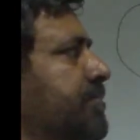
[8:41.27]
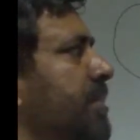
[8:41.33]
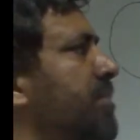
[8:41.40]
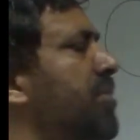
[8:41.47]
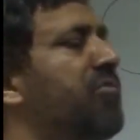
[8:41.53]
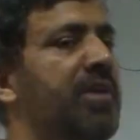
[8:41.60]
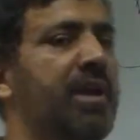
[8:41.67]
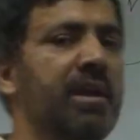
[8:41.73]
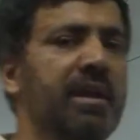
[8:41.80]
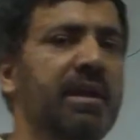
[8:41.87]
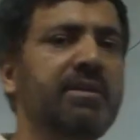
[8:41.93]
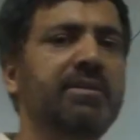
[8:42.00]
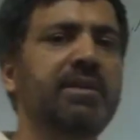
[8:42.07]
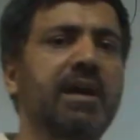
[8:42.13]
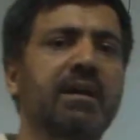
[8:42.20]
before I
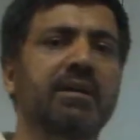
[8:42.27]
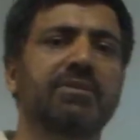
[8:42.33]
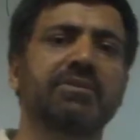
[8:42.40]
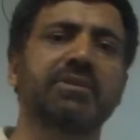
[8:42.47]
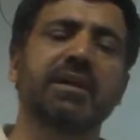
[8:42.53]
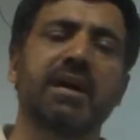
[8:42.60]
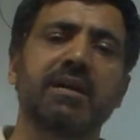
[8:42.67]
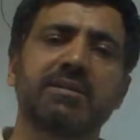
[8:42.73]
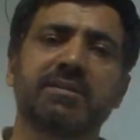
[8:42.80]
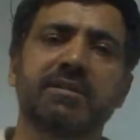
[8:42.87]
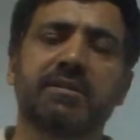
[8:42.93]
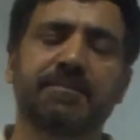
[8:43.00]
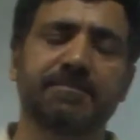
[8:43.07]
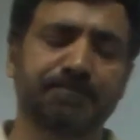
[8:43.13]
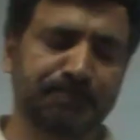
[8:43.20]
get to the
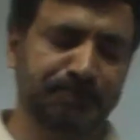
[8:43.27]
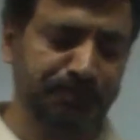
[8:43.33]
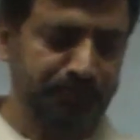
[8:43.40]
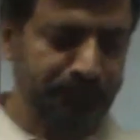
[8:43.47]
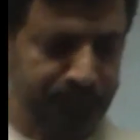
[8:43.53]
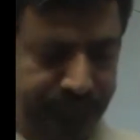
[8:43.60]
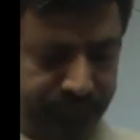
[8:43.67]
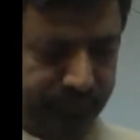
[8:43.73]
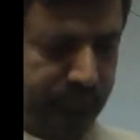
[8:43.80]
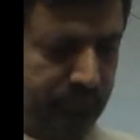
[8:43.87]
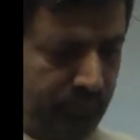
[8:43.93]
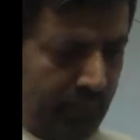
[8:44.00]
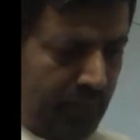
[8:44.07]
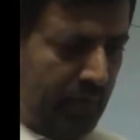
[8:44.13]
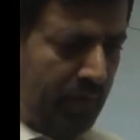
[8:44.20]
answer,
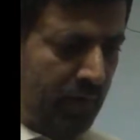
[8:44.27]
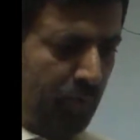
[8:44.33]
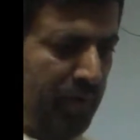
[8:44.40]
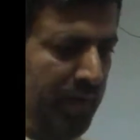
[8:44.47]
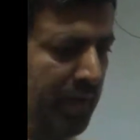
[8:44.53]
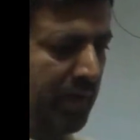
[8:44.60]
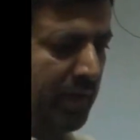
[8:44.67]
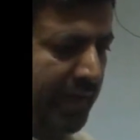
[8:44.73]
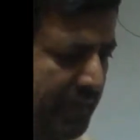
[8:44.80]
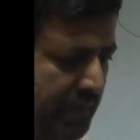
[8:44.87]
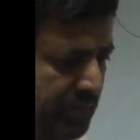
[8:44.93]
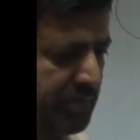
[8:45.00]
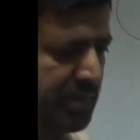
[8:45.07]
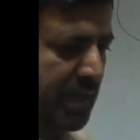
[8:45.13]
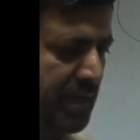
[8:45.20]
we'll
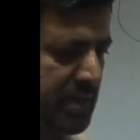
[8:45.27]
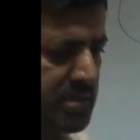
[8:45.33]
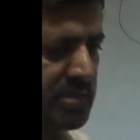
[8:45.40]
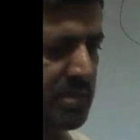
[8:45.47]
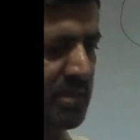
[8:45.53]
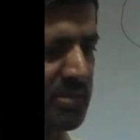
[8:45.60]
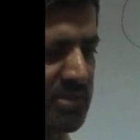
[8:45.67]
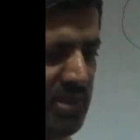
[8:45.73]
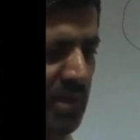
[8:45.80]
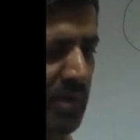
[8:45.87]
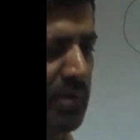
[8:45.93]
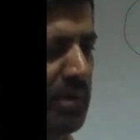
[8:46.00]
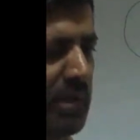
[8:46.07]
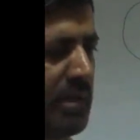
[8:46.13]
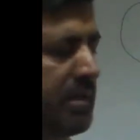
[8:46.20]
get to the answer
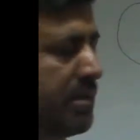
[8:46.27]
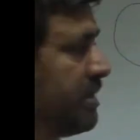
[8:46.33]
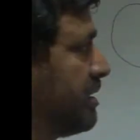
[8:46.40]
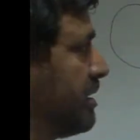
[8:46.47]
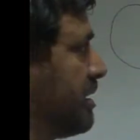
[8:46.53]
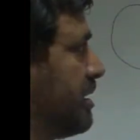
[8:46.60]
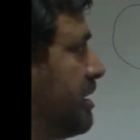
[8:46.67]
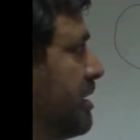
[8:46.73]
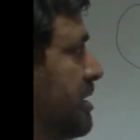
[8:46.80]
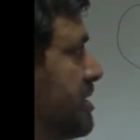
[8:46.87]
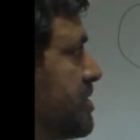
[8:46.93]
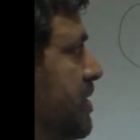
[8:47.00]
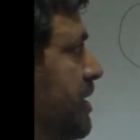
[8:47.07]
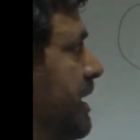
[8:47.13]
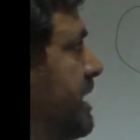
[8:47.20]
slowly.
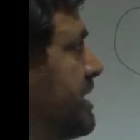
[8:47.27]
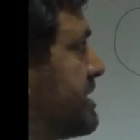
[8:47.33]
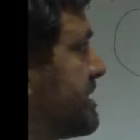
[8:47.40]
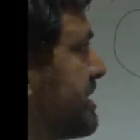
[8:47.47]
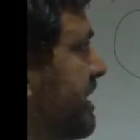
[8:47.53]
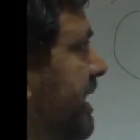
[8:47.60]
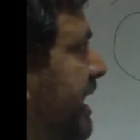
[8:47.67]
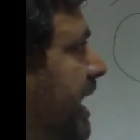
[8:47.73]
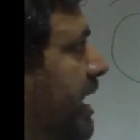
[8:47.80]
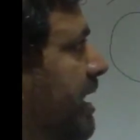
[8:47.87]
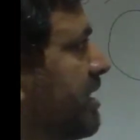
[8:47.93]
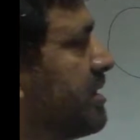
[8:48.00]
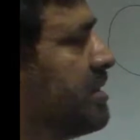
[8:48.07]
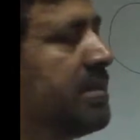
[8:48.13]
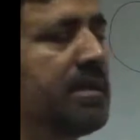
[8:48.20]
So let's
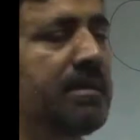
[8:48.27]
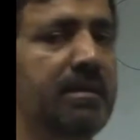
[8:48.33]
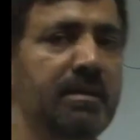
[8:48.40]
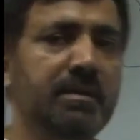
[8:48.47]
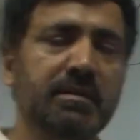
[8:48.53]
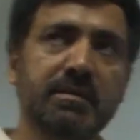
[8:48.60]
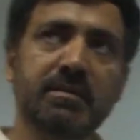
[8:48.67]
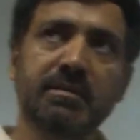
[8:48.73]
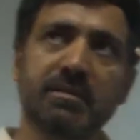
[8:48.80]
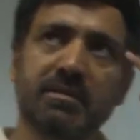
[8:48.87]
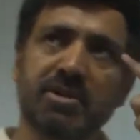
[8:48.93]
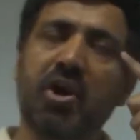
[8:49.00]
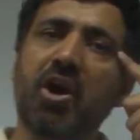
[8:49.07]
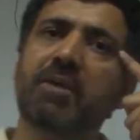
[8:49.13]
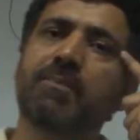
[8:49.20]
crack the
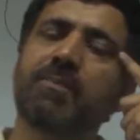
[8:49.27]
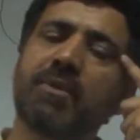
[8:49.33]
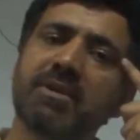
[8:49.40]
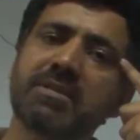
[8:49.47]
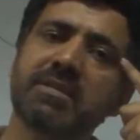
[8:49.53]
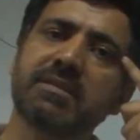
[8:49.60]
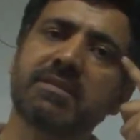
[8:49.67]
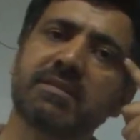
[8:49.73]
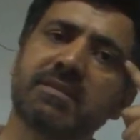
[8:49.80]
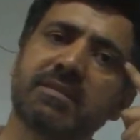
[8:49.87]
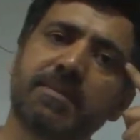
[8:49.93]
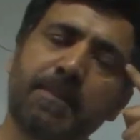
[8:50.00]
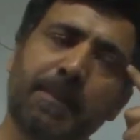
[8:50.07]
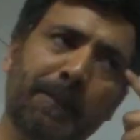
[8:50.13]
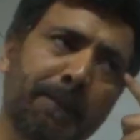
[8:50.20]
thought process
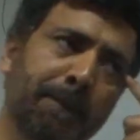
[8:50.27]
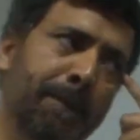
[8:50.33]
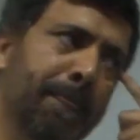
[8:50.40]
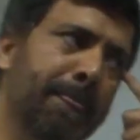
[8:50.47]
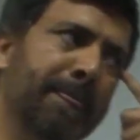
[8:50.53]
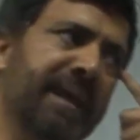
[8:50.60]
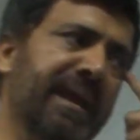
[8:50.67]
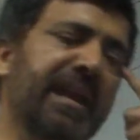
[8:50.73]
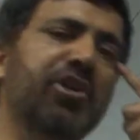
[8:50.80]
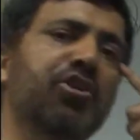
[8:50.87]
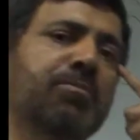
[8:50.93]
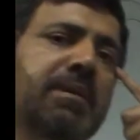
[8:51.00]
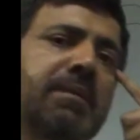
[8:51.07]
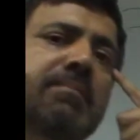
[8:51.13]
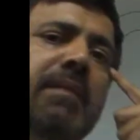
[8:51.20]
in a
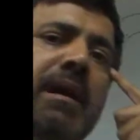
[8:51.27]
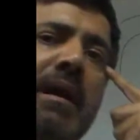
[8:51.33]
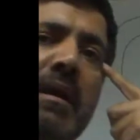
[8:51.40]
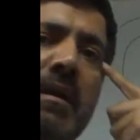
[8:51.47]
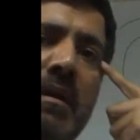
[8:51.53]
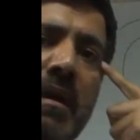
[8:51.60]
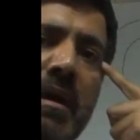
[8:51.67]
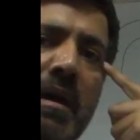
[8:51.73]
human mind.